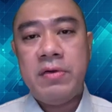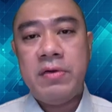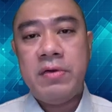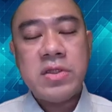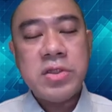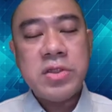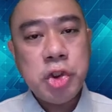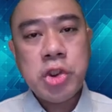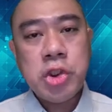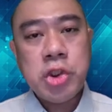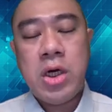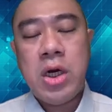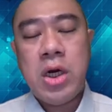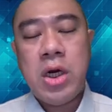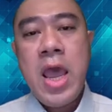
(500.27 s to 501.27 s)
of
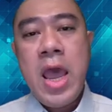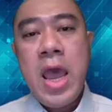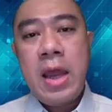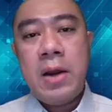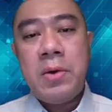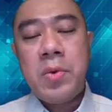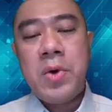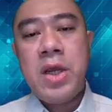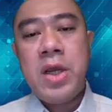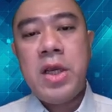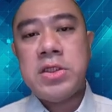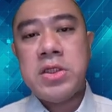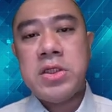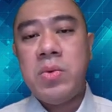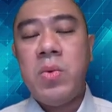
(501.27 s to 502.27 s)
concern and
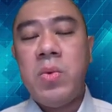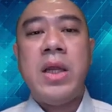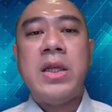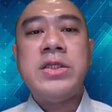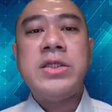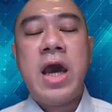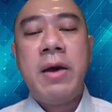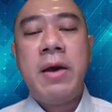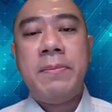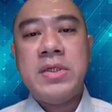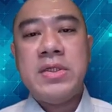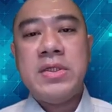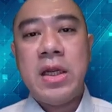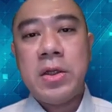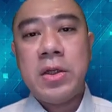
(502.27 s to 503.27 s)
reason why the
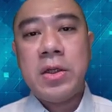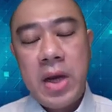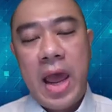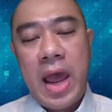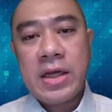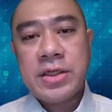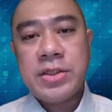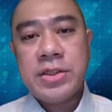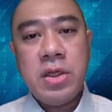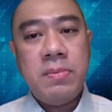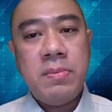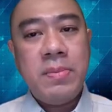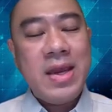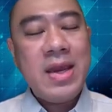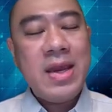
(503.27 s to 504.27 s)
Japanese yen could actually
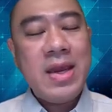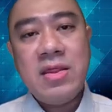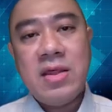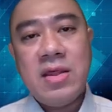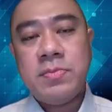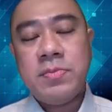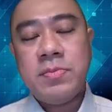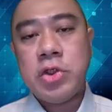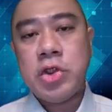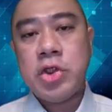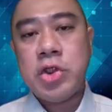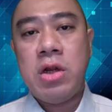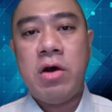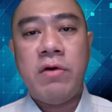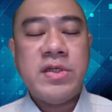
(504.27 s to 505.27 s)
be in this
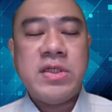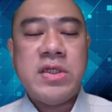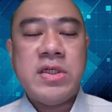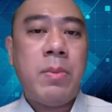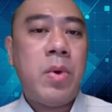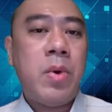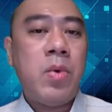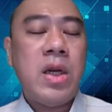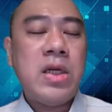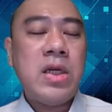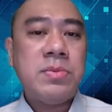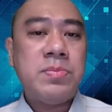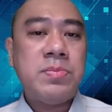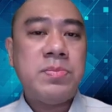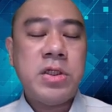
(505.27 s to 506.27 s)
position. Obviously, number one
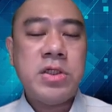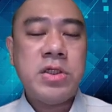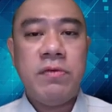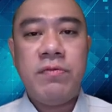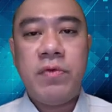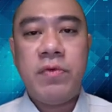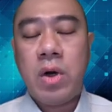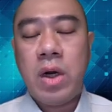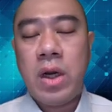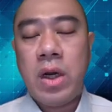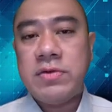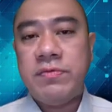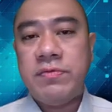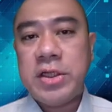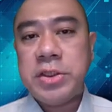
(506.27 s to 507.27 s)
is the potential for
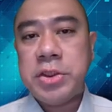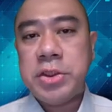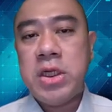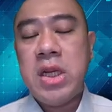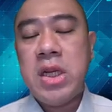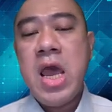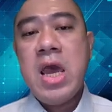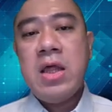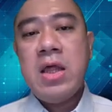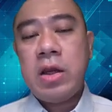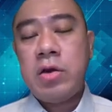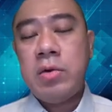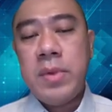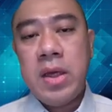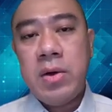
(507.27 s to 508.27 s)
intervention.
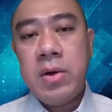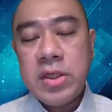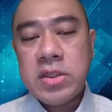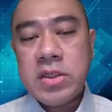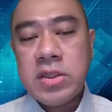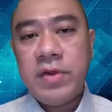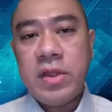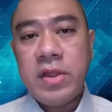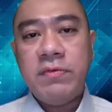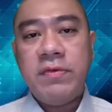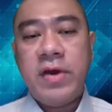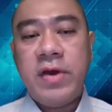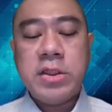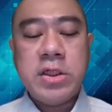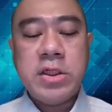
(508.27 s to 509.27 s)
That could be a risk of
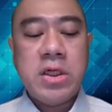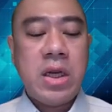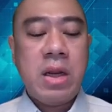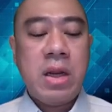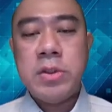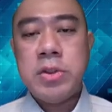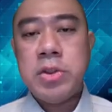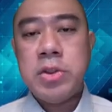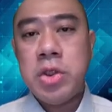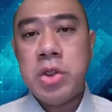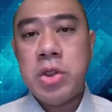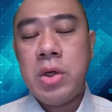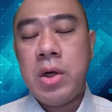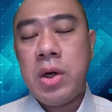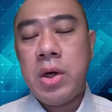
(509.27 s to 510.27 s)
intervention. Number
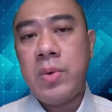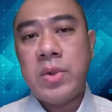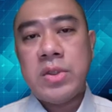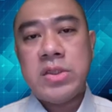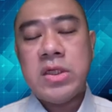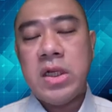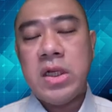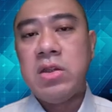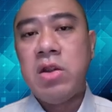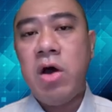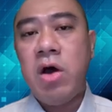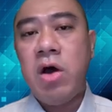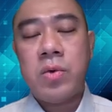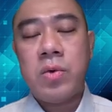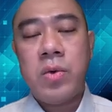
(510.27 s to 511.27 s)
two, we're still
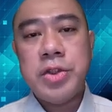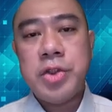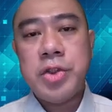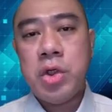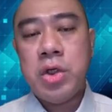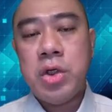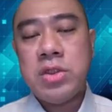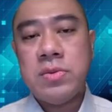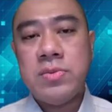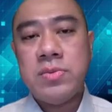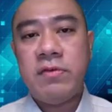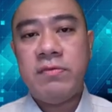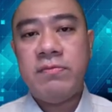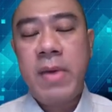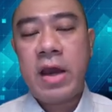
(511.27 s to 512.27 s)
not quite sure in
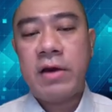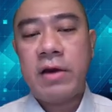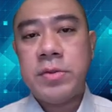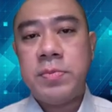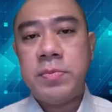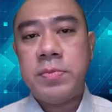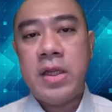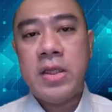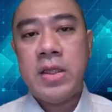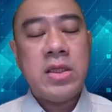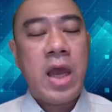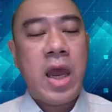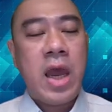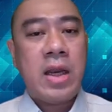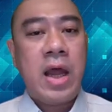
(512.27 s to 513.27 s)
terms of Bank of
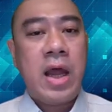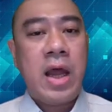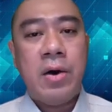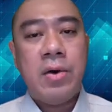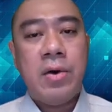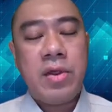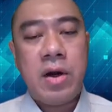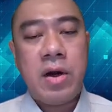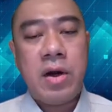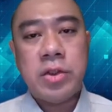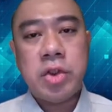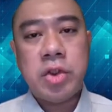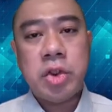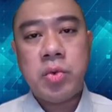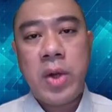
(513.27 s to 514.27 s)
Japan and how their
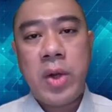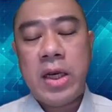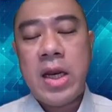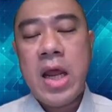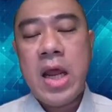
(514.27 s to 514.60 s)
interest rate